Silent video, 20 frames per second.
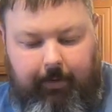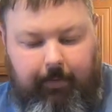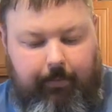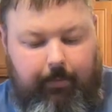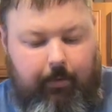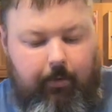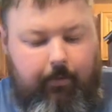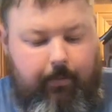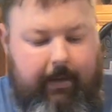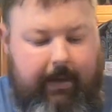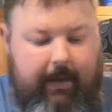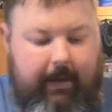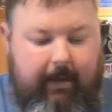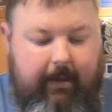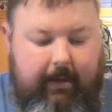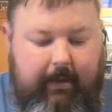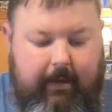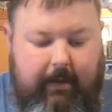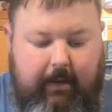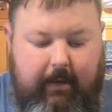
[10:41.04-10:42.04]
pull
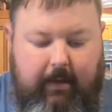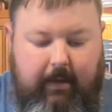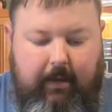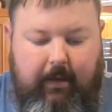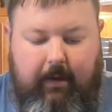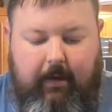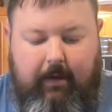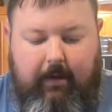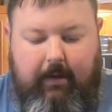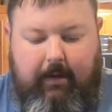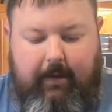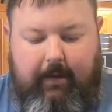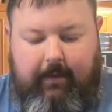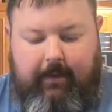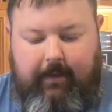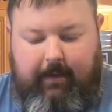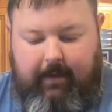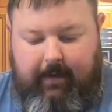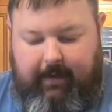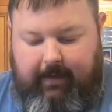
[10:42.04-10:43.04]
back. And
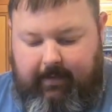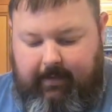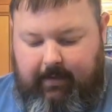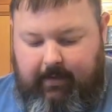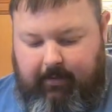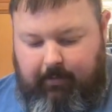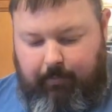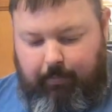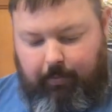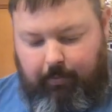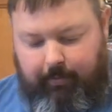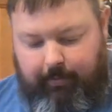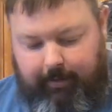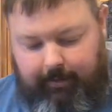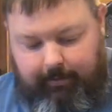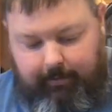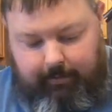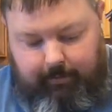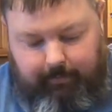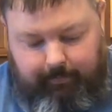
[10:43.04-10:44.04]
then at this point,